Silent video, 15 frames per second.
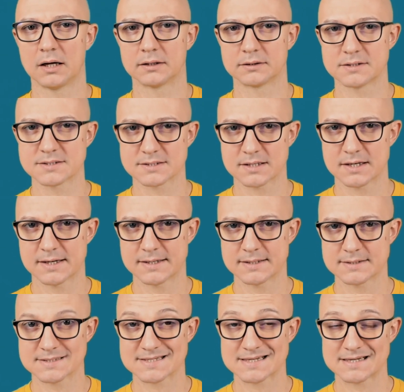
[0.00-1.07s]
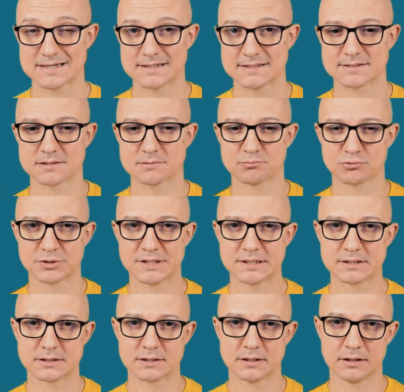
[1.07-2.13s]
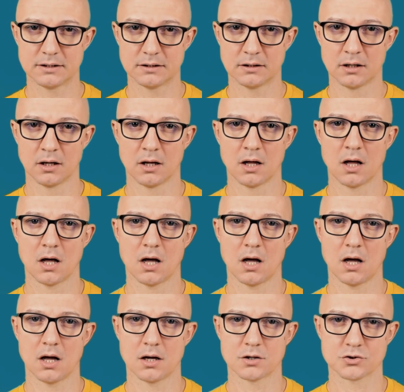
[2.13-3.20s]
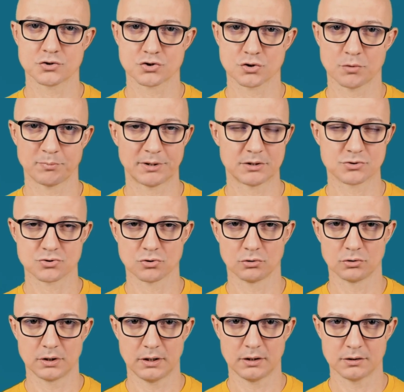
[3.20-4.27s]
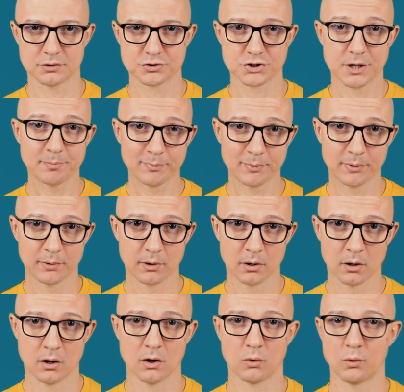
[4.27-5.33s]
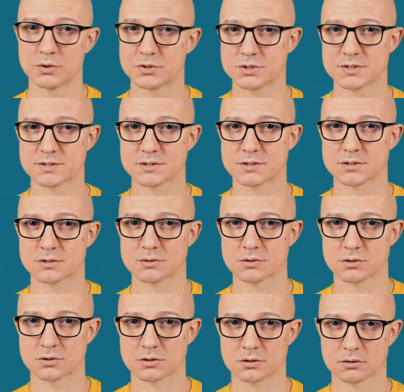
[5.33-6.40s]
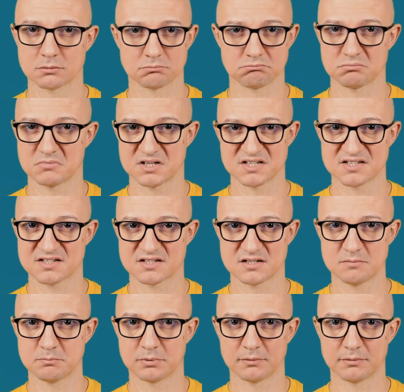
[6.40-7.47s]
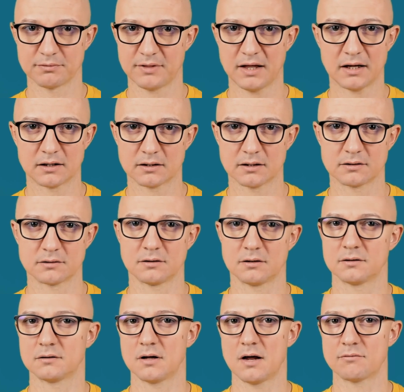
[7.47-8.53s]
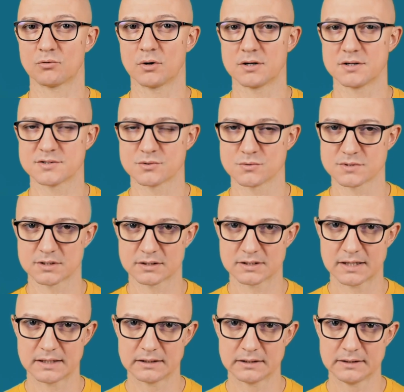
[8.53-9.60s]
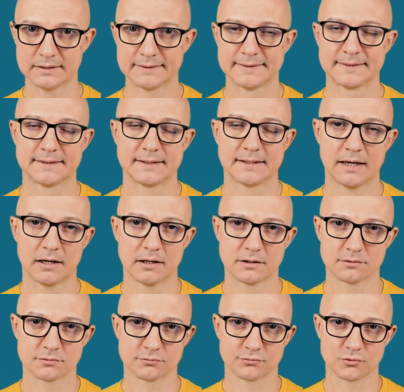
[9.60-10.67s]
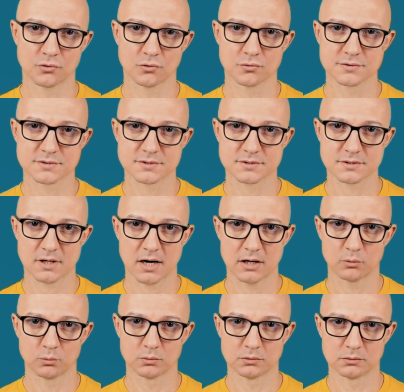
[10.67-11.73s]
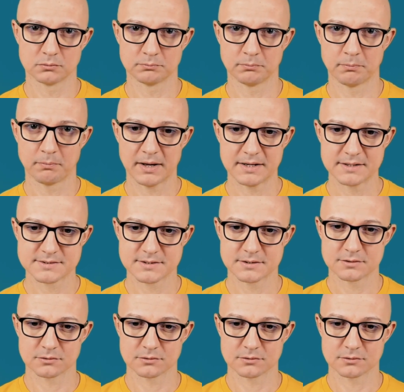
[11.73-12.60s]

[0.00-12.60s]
design, slice and print the shopping trolley chip, which is a simple thing that everyone is using daily. And of course I will base it